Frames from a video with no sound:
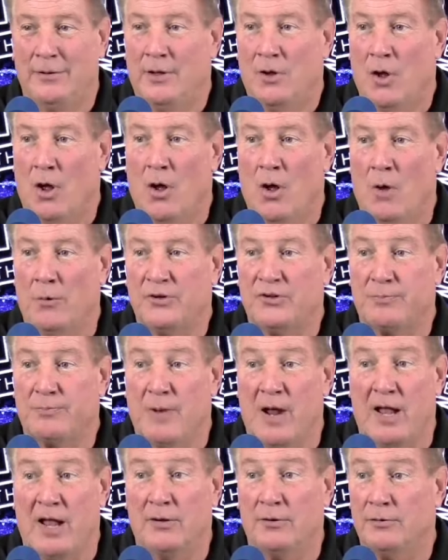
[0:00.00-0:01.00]
Always
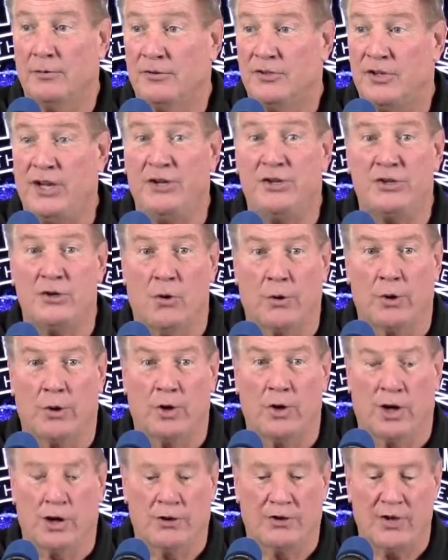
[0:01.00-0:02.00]
smiling. Teeth showing a
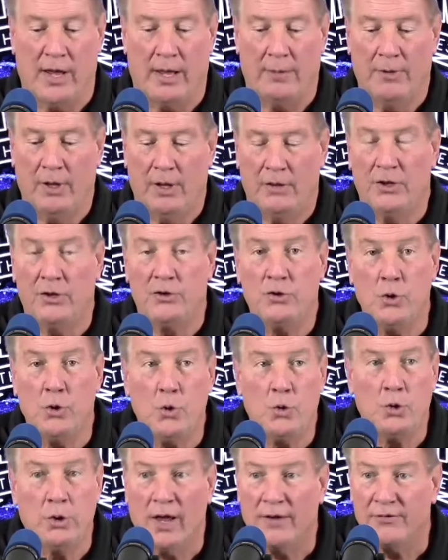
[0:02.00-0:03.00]
lot of the time. The
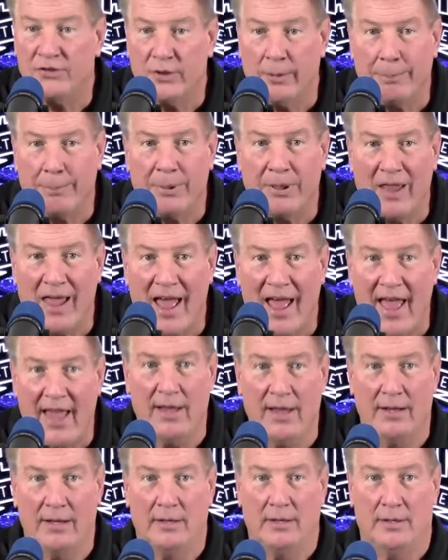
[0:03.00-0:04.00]
dude loves to play.
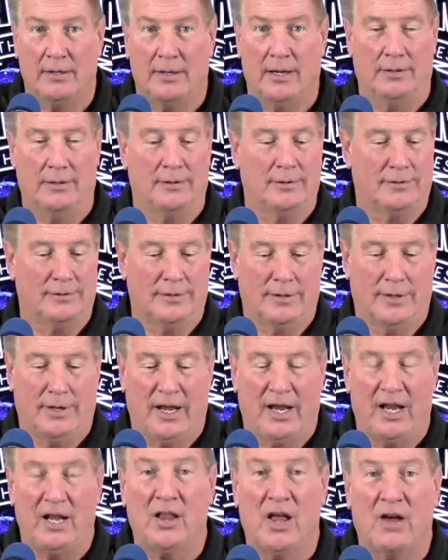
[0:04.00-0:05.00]

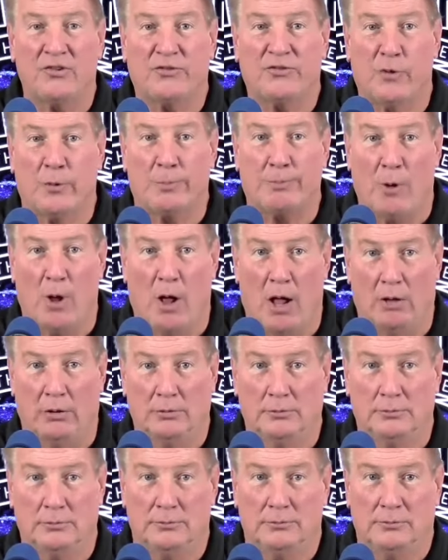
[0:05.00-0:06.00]
He loves
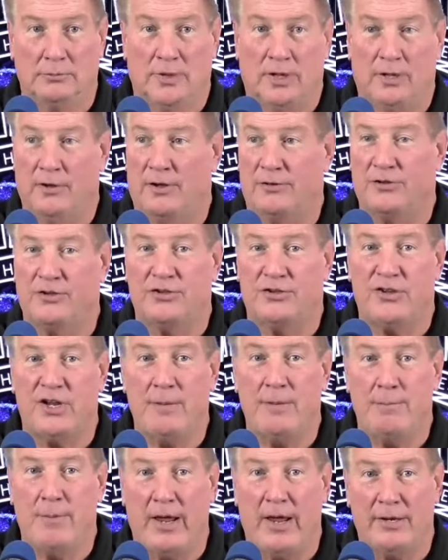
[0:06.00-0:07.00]
football. He loves his
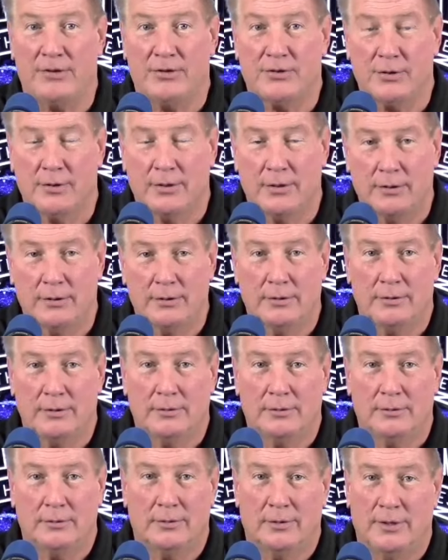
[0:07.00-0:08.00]
teammates.
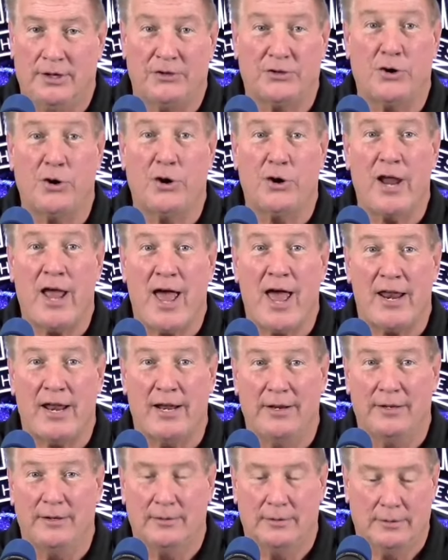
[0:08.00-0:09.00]
He's good at it.
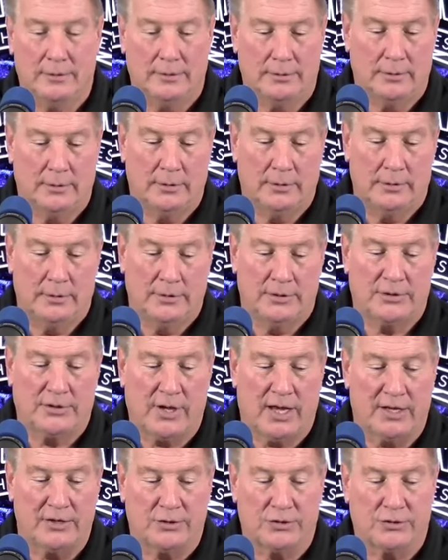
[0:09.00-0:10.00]
This
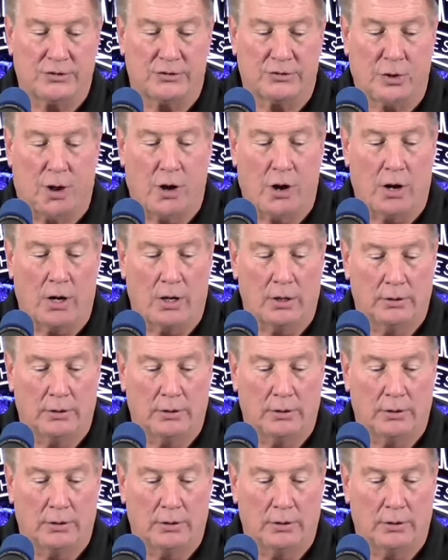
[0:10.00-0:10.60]
guy's a star.